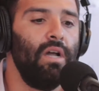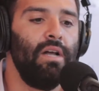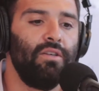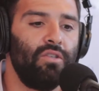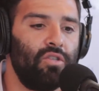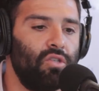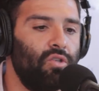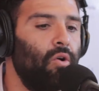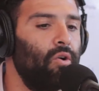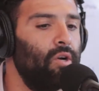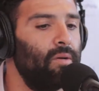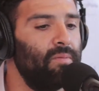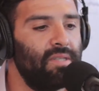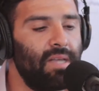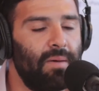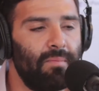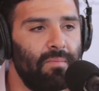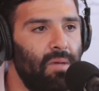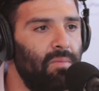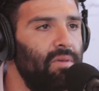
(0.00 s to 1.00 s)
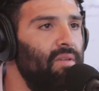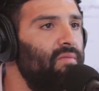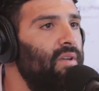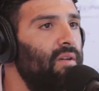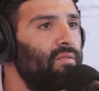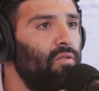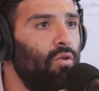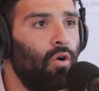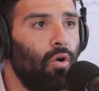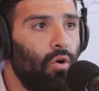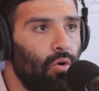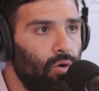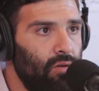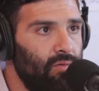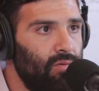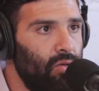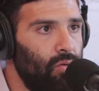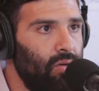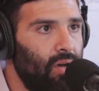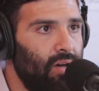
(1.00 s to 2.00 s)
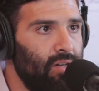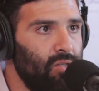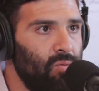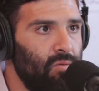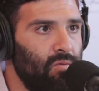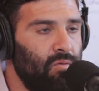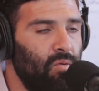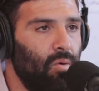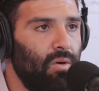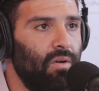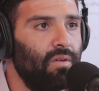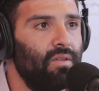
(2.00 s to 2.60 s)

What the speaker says: startups that maybe have never heard of you guys before,